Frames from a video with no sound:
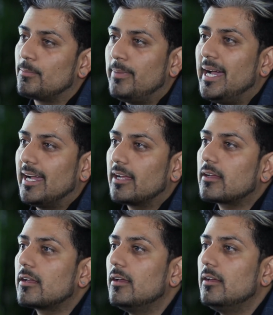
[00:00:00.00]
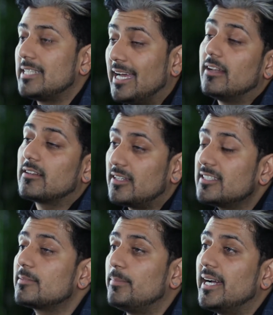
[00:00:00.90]

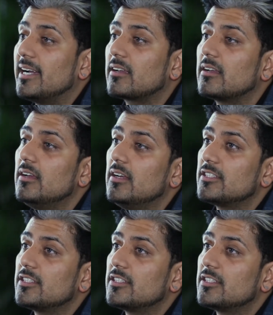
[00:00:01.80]
us back